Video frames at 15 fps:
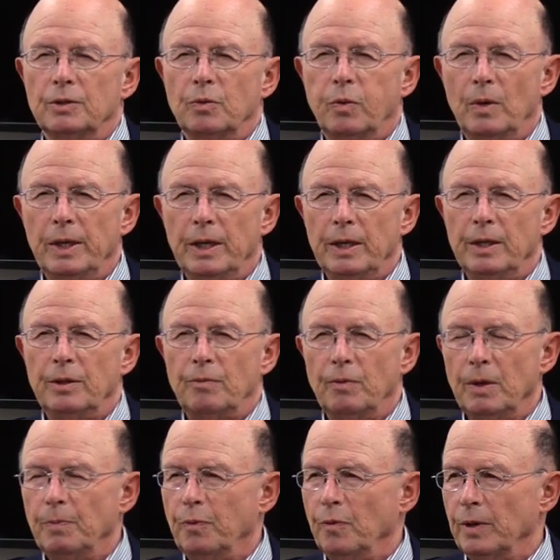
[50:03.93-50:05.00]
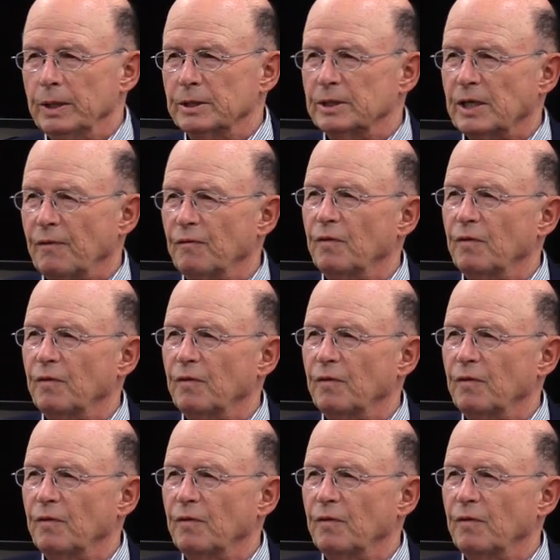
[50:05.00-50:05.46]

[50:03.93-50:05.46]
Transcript: 23.75%